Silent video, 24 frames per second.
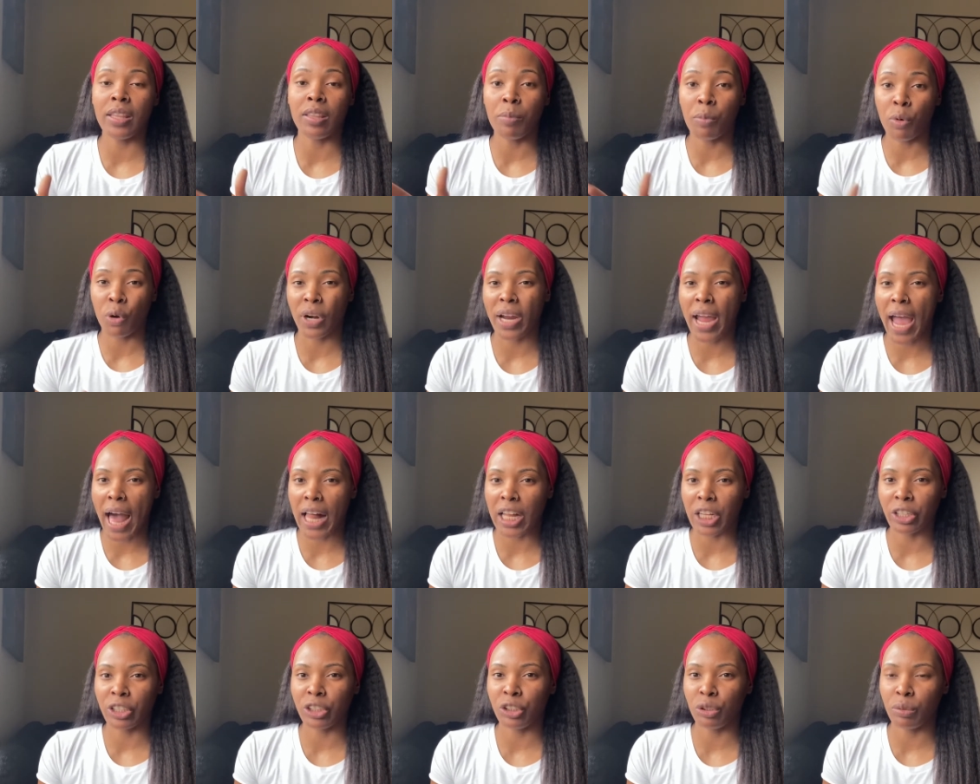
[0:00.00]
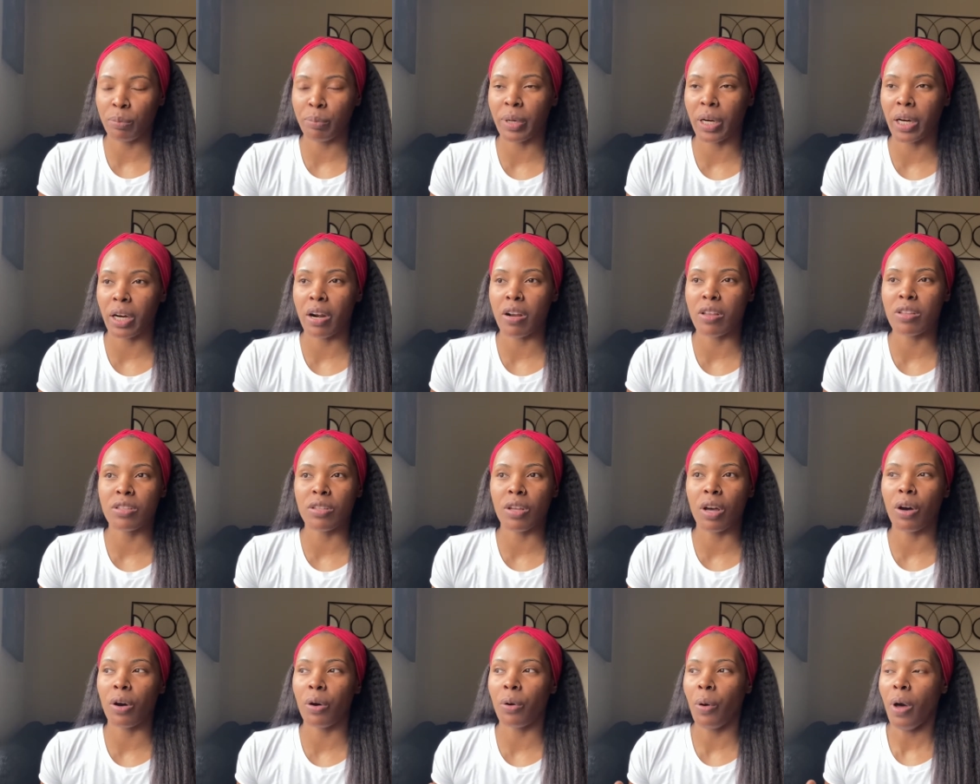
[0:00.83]
the more calories you burn.
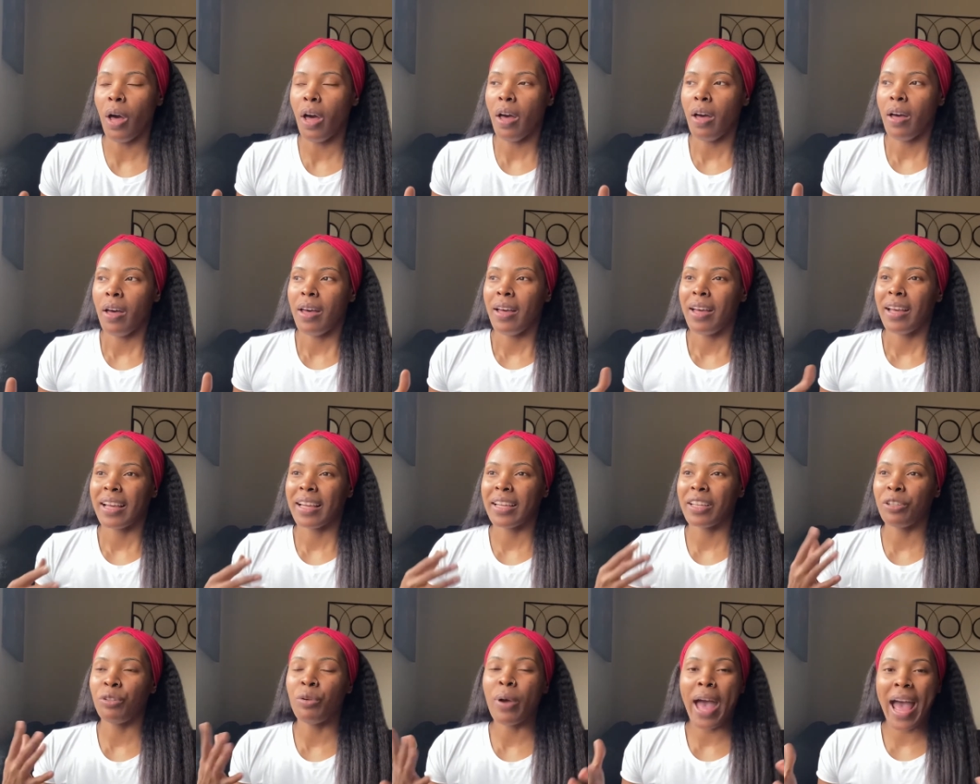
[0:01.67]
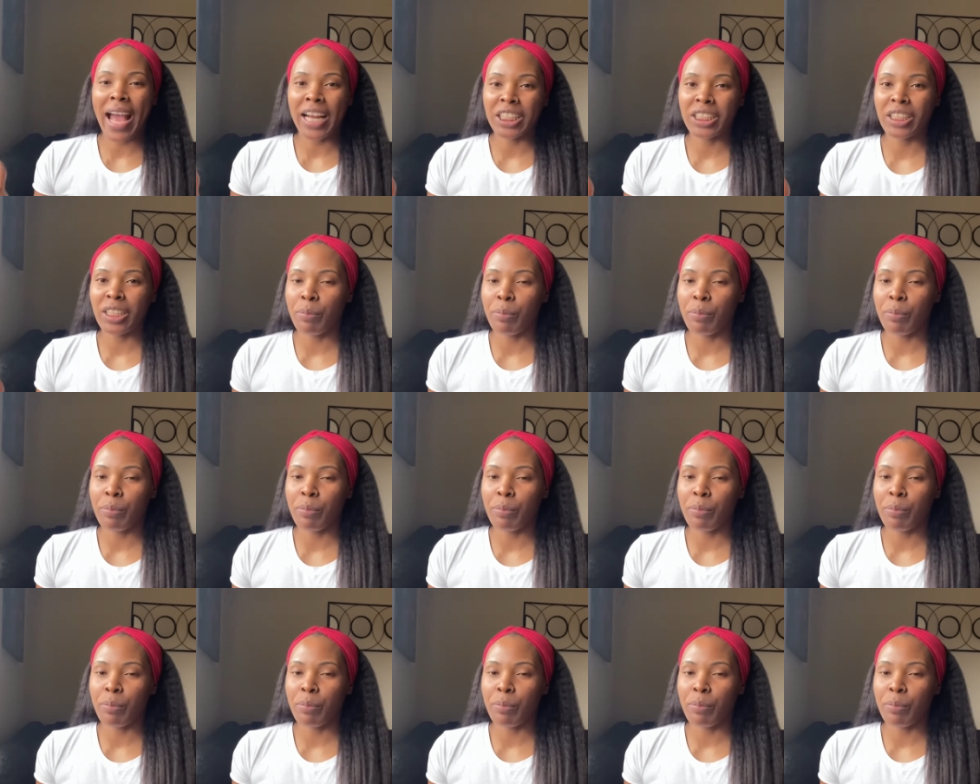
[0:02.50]
So you actually